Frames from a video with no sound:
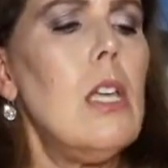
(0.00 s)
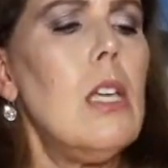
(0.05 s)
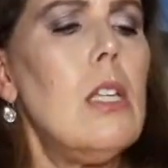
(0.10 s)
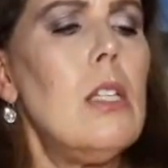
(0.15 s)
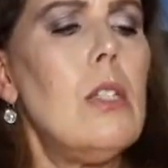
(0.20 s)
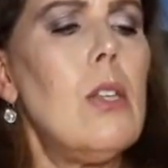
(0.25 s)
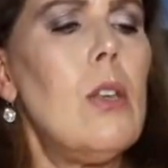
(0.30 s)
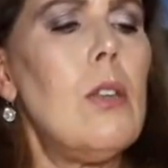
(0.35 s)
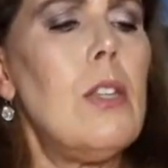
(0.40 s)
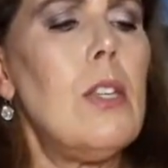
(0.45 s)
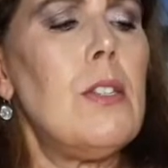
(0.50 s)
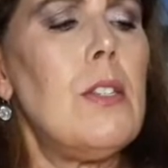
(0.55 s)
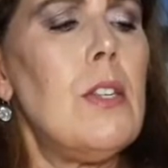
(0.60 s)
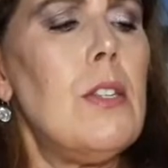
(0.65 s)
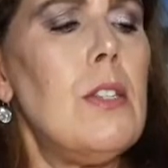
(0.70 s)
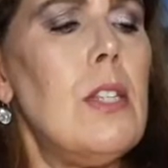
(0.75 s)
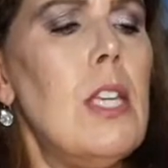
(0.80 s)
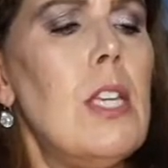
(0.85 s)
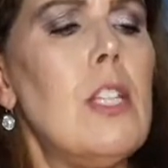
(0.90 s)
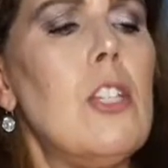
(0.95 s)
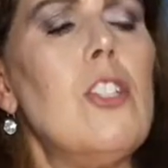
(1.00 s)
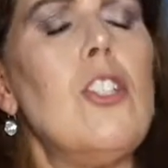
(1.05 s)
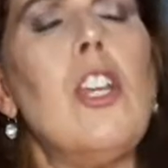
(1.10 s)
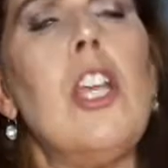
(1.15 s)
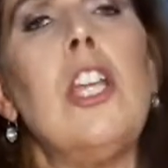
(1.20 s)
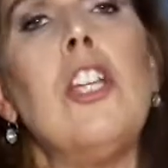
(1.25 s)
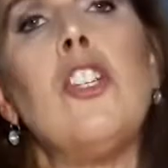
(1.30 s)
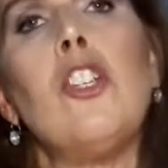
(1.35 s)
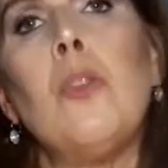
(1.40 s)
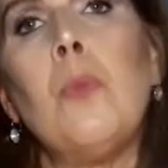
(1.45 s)
So this is the
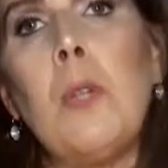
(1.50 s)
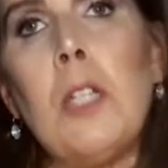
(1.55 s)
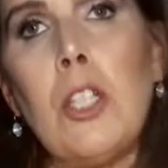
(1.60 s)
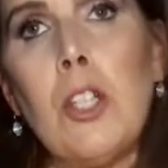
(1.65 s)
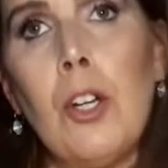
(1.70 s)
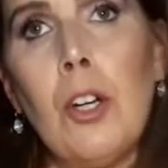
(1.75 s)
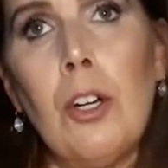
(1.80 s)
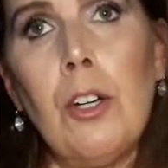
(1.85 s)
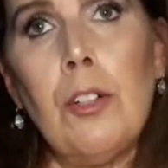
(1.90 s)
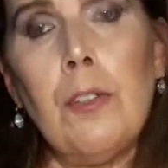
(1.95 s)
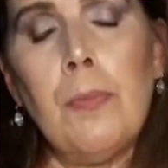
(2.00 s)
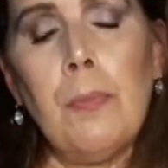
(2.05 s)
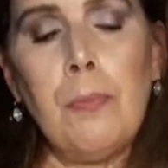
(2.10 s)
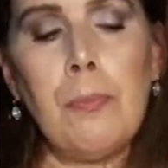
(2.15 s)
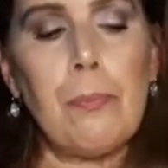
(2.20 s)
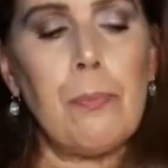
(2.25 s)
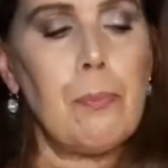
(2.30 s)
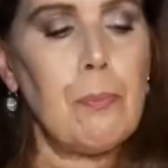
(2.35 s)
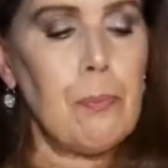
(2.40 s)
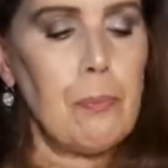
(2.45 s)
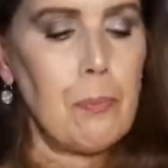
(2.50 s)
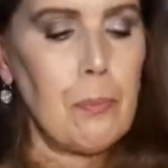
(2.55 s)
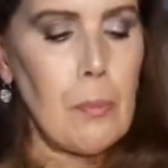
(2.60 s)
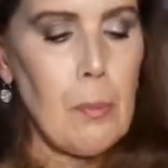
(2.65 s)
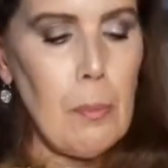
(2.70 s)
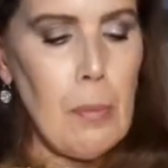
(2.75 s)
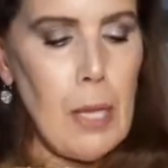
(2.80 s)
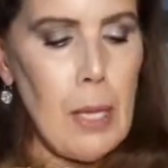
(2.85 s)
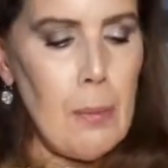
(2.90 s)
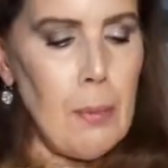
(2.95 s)
exchange and return
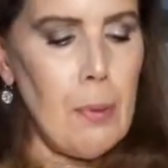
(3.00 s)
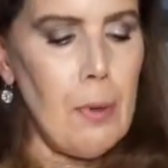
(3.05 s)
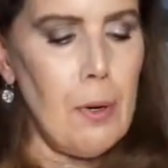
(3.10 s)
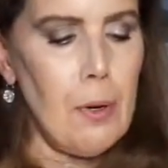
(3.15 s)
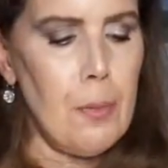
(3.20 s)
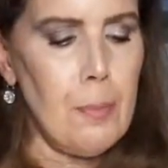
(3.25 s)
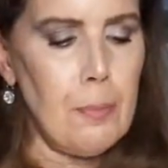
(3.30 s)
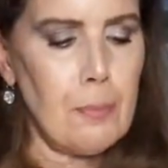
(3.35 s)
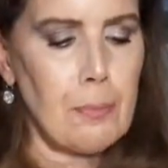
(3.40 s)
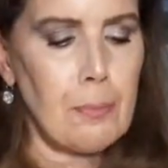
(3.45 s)
paper.